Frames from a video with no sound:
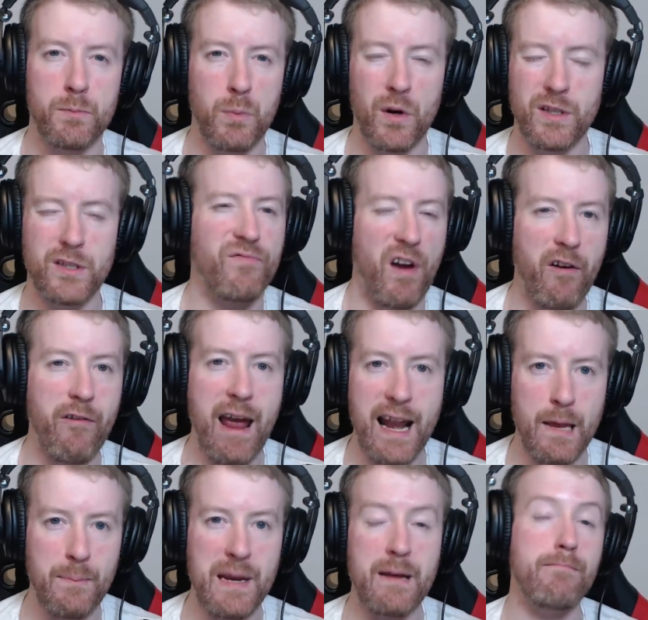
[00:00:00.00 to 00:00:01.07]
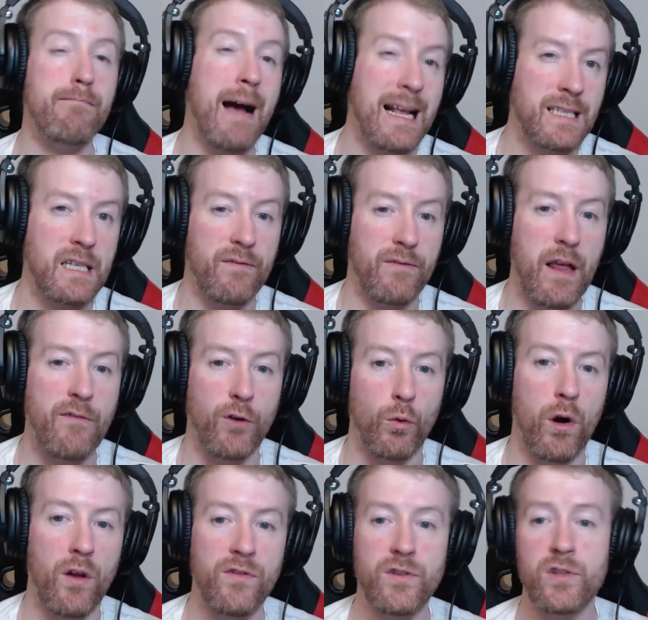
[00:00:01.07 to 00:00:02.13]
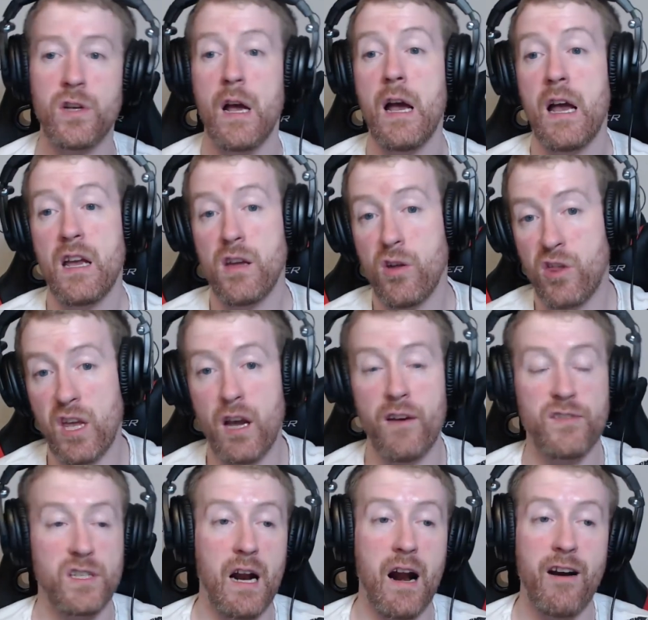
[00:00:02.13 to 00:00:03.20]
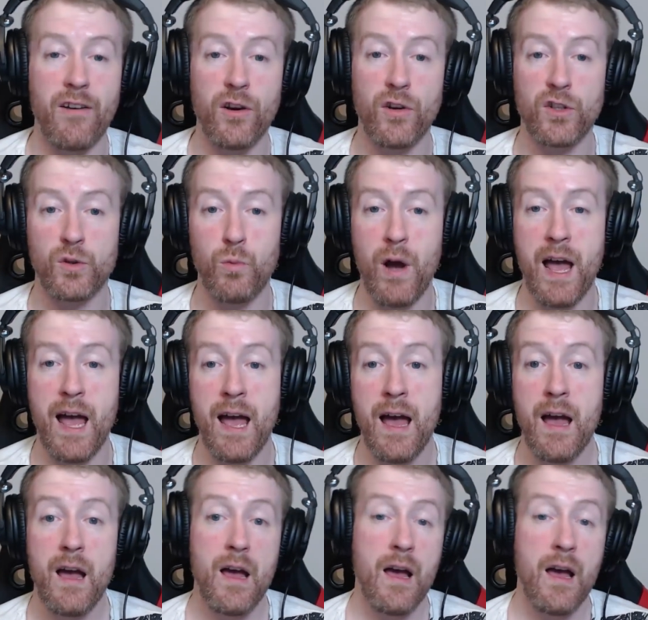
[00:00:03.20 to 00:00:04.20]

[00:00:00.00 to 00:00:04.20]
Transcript: but it's very rarely been massive level ones. You think of scenarios where,